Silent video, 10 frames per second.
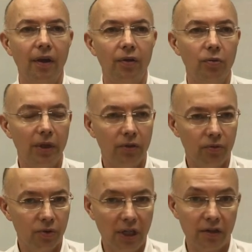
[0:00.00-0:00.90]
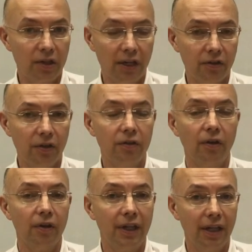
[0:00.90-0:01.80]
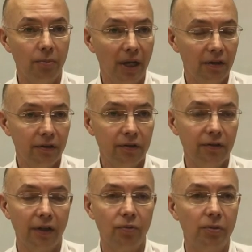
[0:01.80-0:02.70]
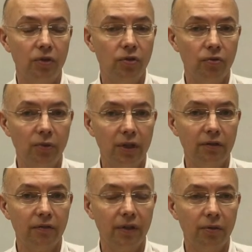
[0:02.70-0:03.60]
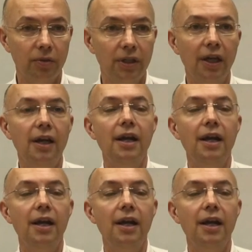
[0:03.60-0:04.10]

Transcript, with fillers: You may do 10 sessions on a daily basis. That would be 2 weeks of therapy.